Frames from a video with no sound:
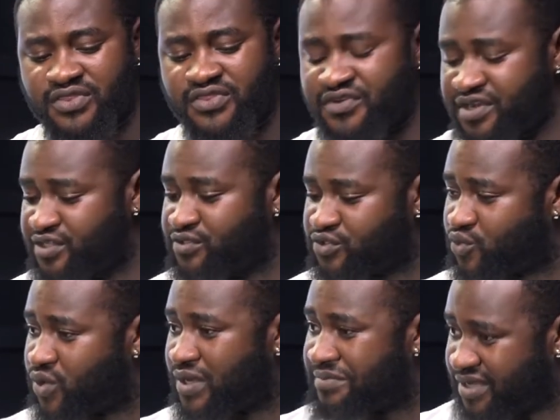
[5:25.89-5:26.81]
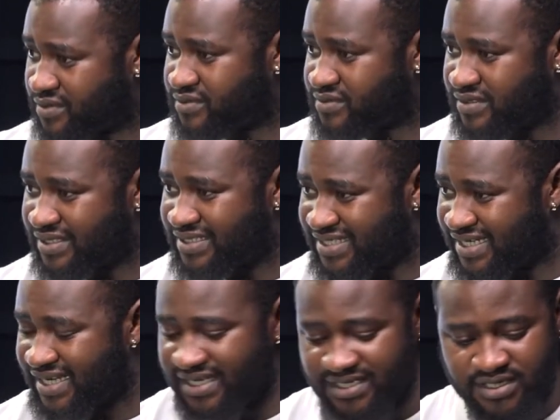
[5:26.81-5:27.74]
3 square meals a
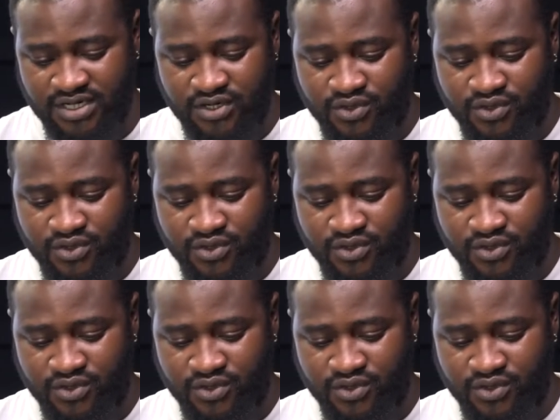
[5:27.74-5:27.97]
day,